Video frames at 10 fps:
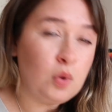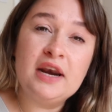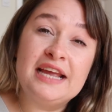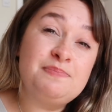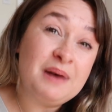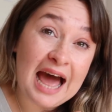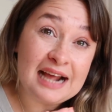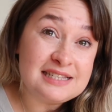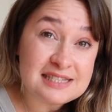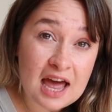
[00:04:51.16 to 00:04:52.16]
one is
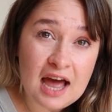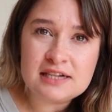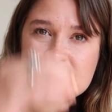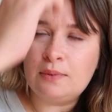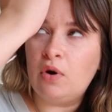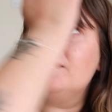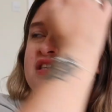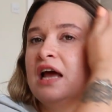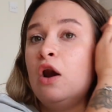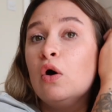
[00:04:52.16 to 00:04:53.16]
plaid skirts. There are
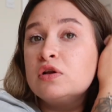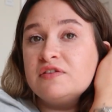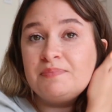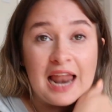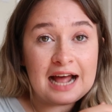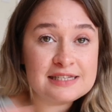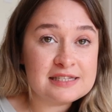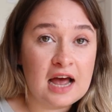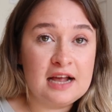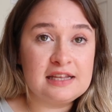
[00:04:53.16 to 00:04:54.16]
obviously a lot of plaid
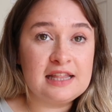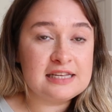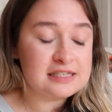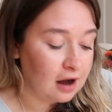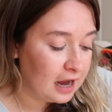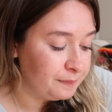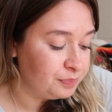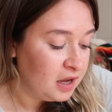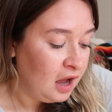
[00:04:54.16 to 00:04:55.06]
skirts at this time.